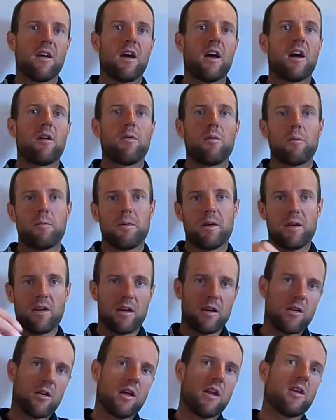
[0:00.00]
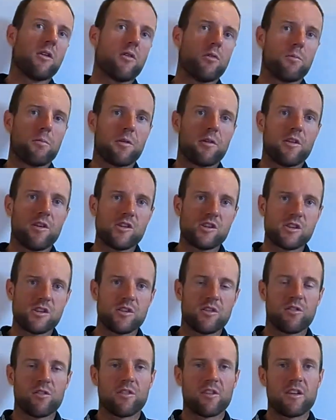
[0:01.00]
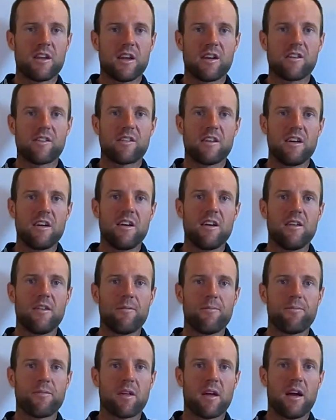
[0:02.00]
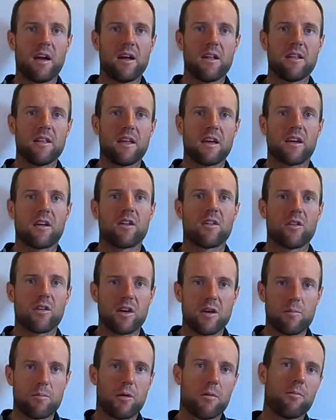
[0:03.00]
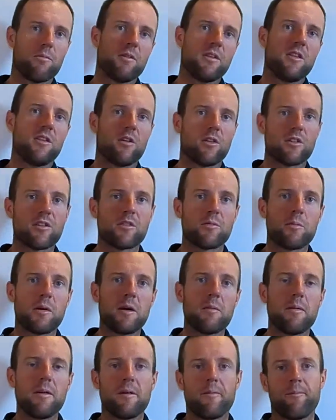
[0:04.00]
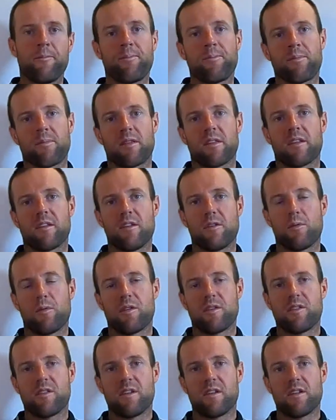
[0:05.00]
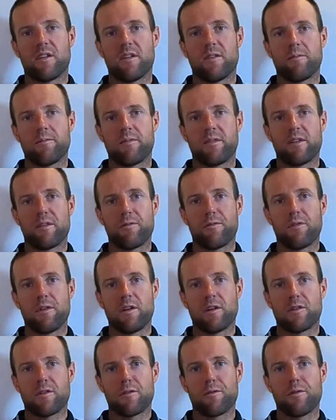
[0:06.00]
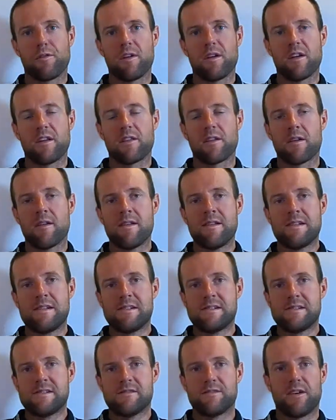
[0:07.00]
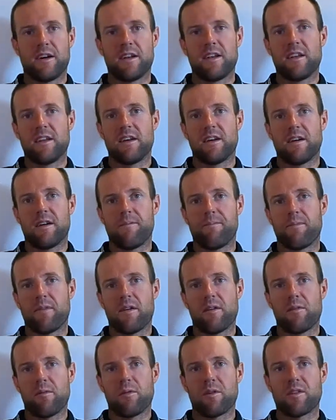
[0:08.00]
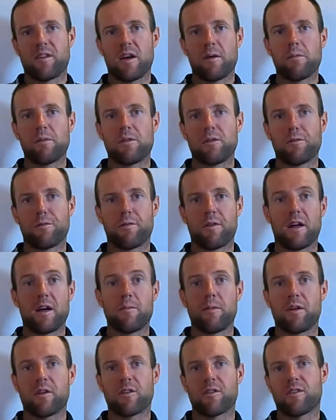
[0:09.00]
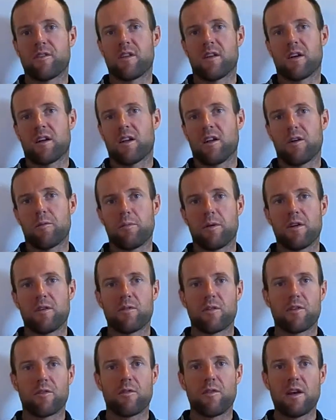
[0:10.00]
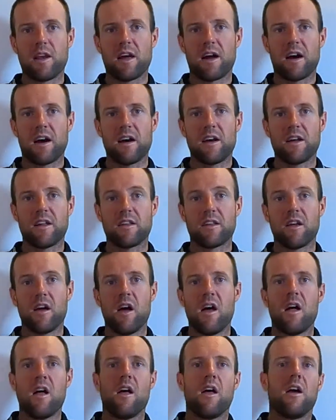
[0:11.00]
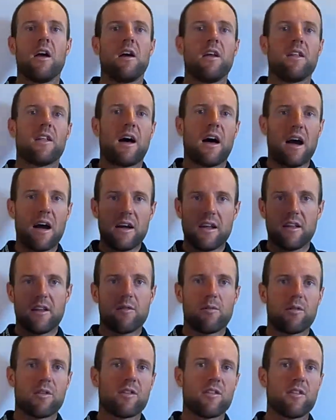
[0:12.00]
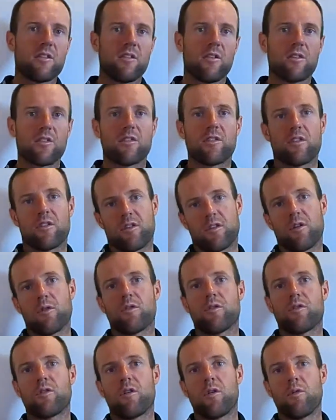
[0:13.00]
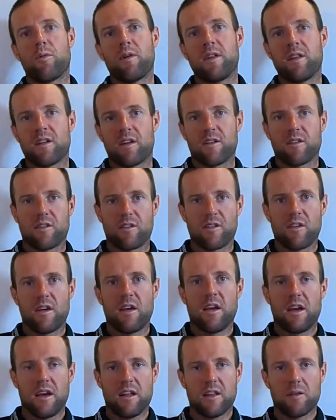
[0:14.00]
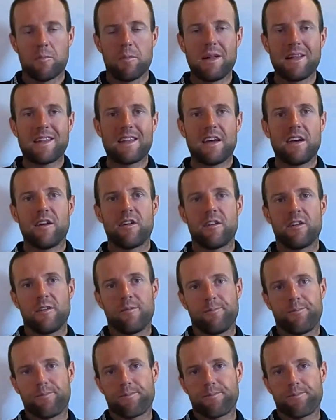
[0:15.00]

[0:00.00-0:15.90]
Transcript: I will be in a good position on the next day and I can keep up with the others maybe. This was the philosophy, and finally I was able to fly because the cloud base was really high, and in the high there was not so strong wind as in the mid layer,